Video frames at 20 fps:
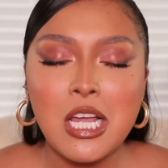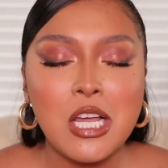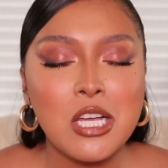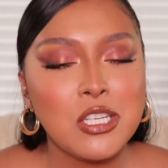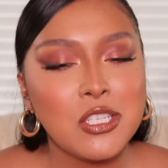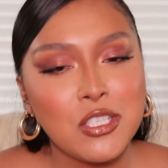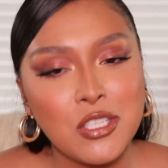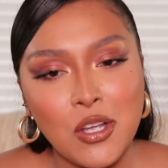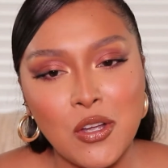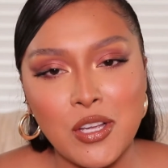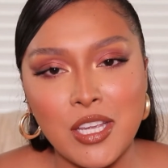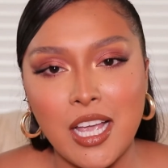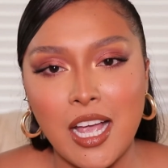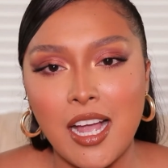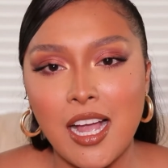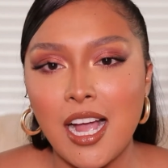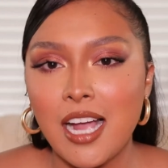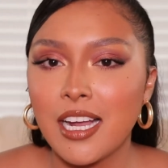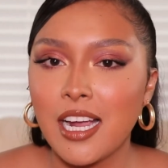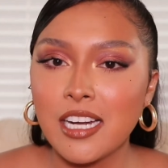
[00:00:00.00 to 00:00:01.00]
So
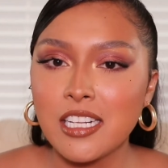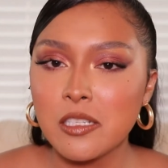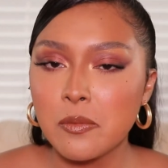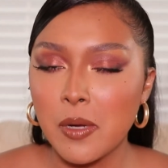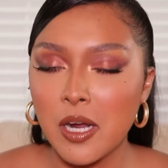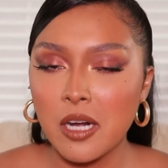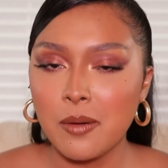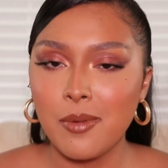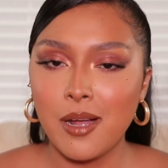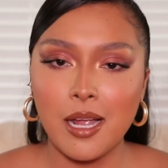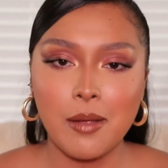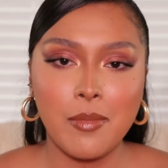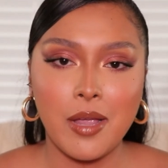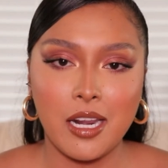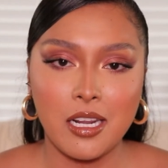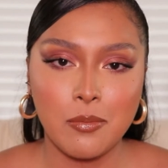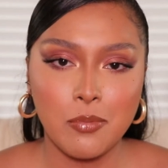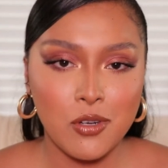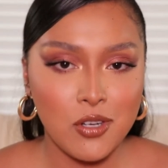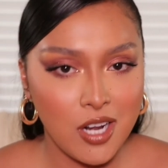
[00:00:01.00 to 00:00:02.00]
yeah, I got inspired by
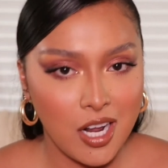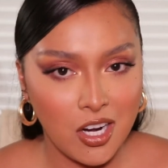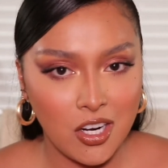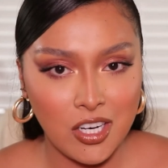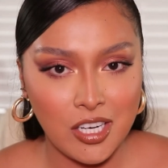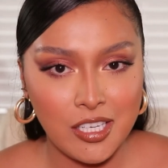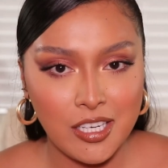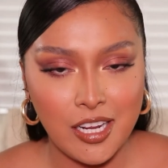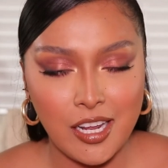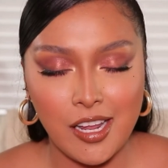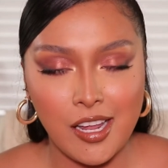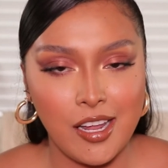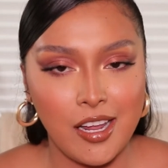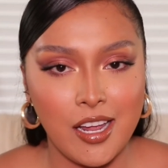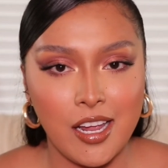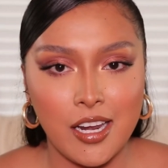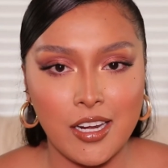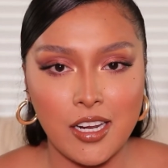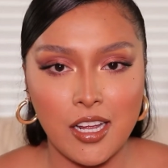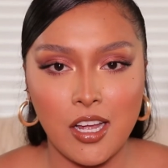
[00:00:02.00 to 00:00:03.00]
Maddie Bernard,
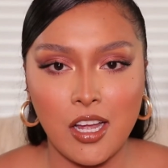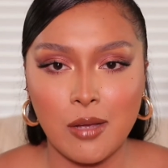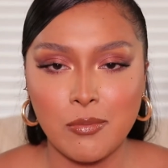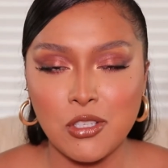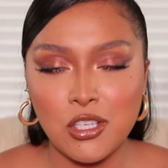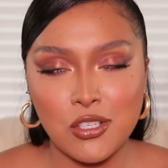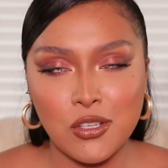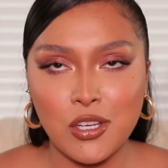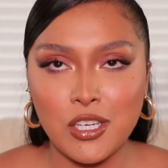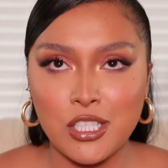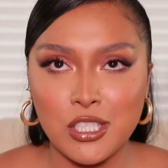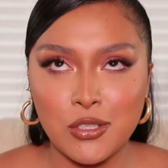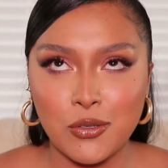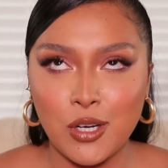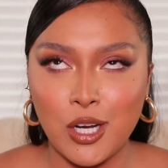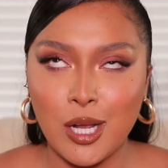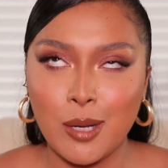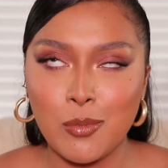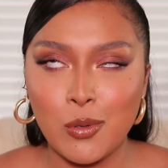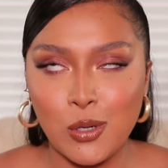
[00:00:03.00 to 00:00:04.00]
and she's on
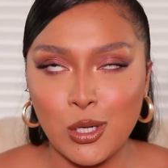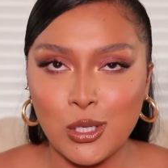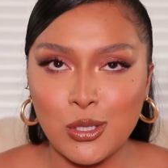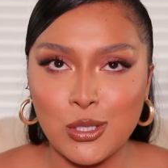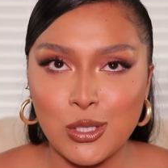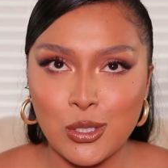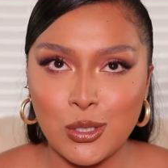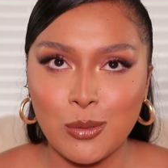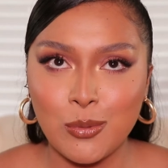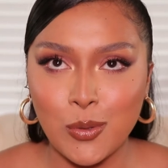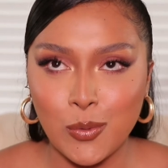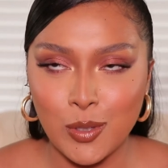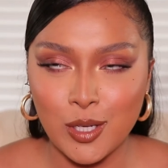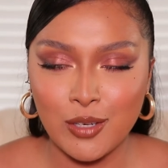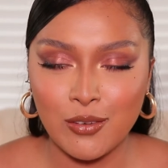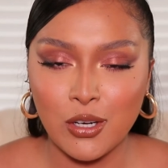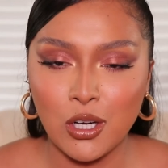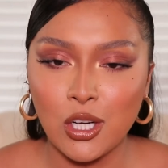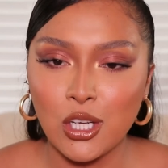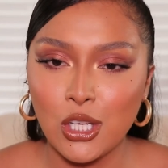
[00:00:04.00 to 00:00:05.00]
Instagram or YouTube or
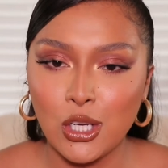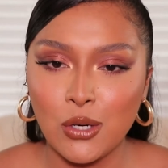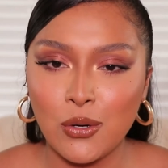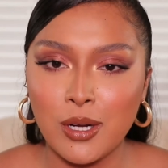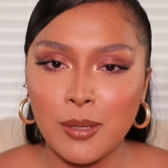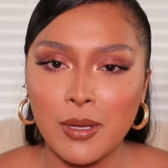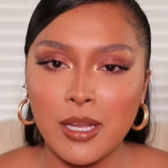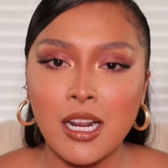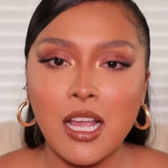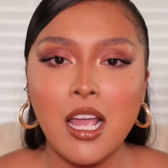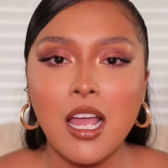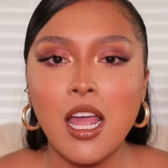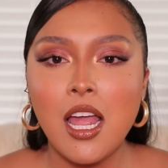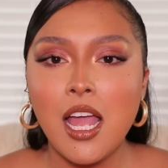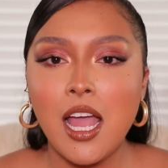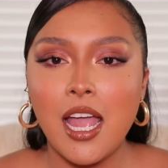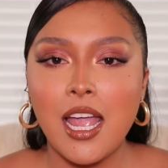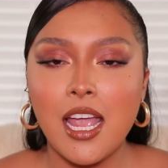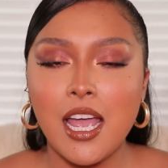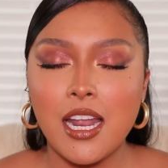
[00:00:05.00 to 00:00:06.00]
whatever, you know what I mean?
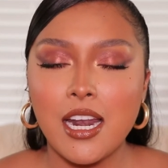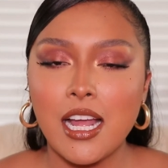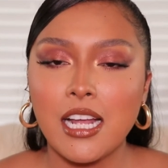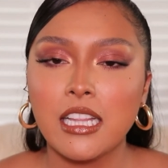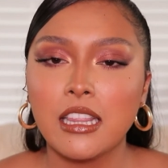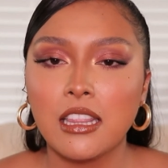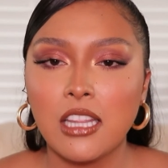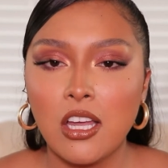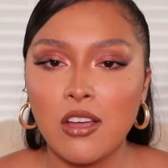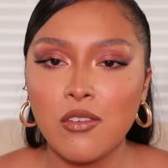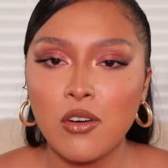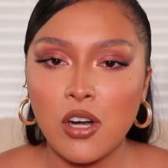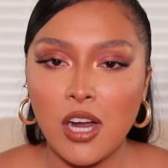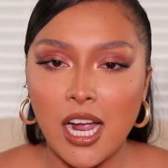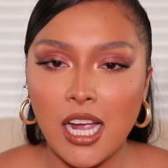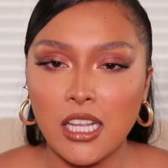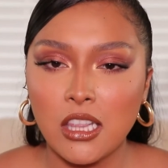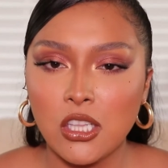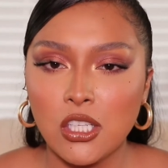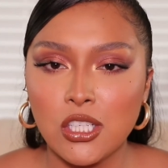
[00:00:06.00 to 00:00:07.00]
And I love her
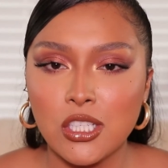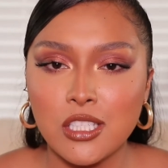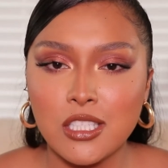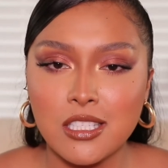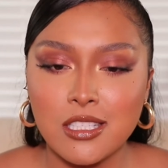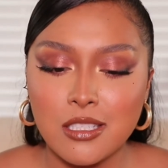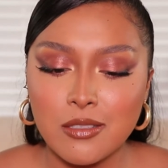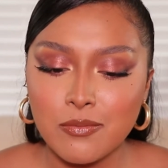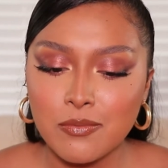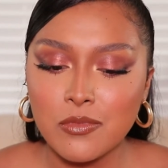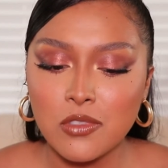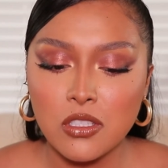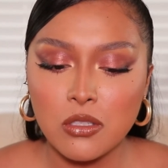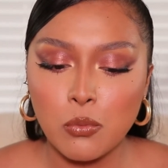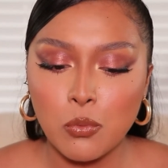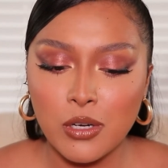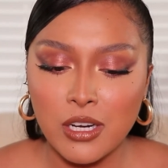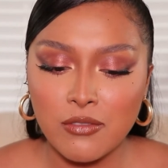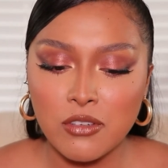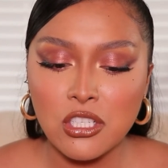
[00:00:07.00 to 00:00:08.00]
eye looks.
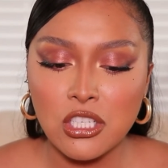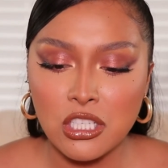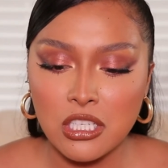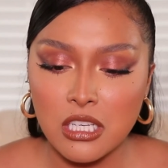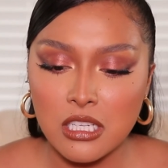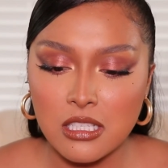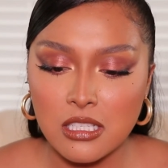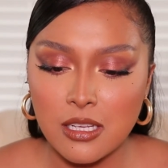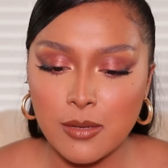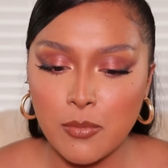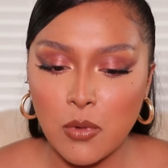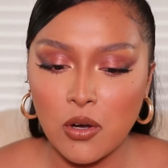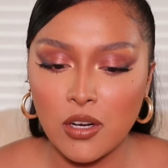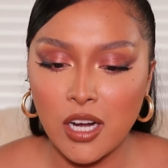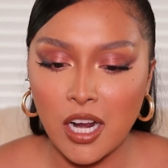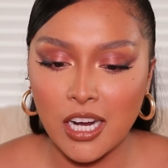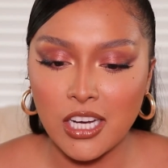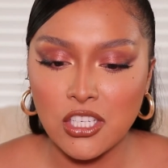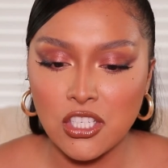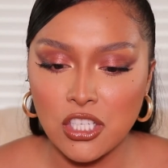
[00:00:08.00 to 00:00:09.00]
Whenever she does them on
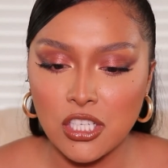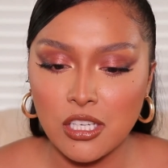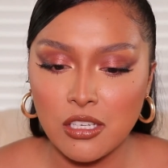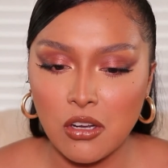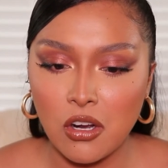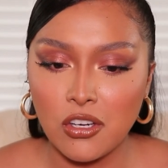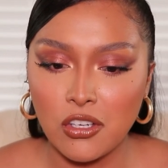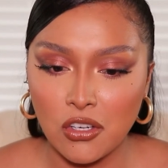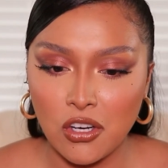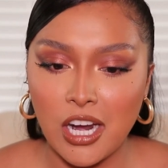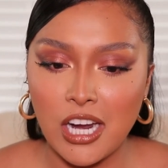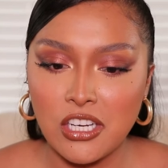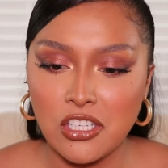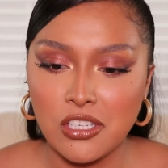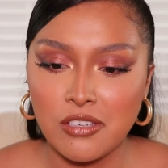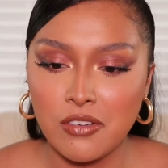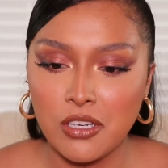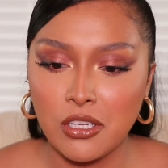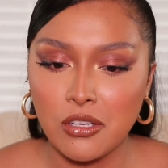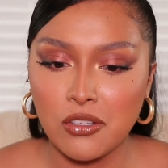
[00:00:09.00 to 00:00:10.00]
IG, on her IG
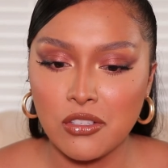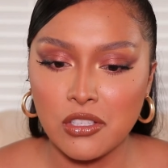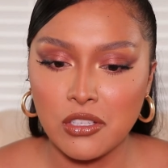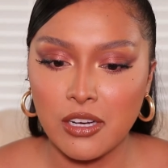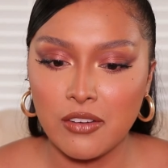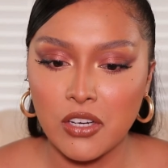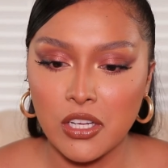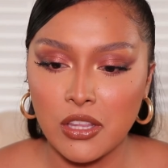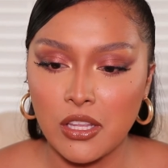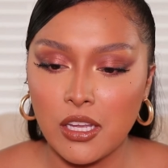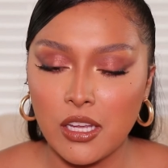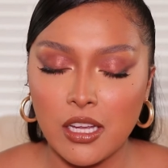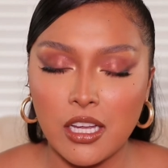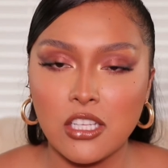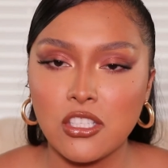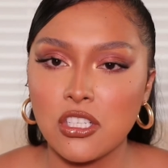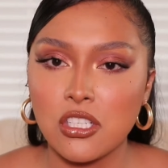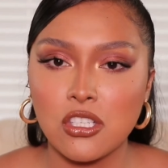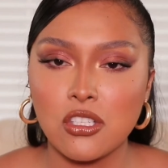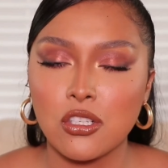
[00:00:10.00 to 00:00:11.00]
videos and everything, it
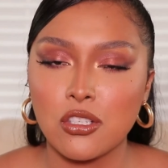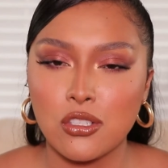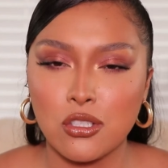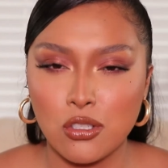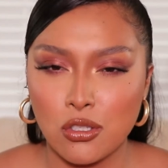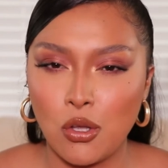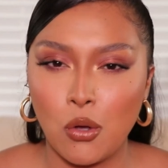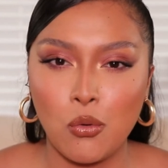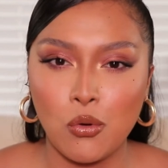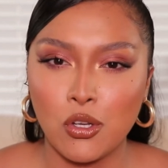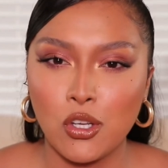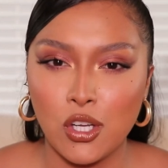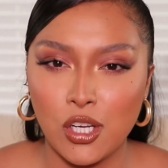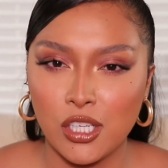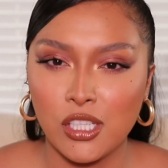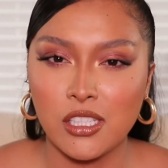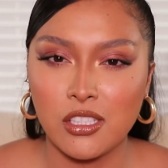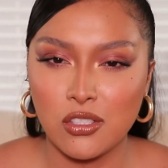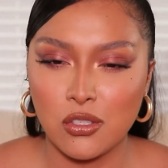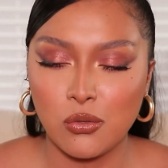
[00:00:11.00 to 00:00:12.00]
just looks so good
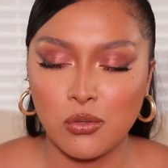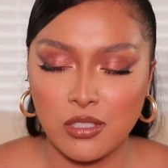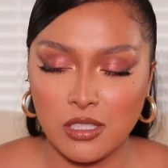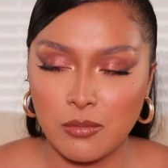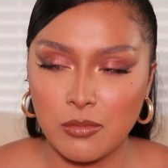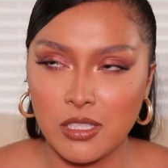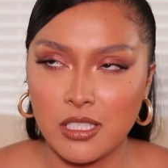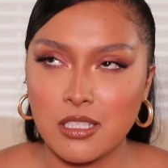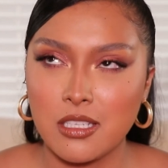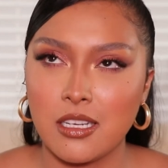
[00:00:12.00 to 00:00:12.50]
and so seamless.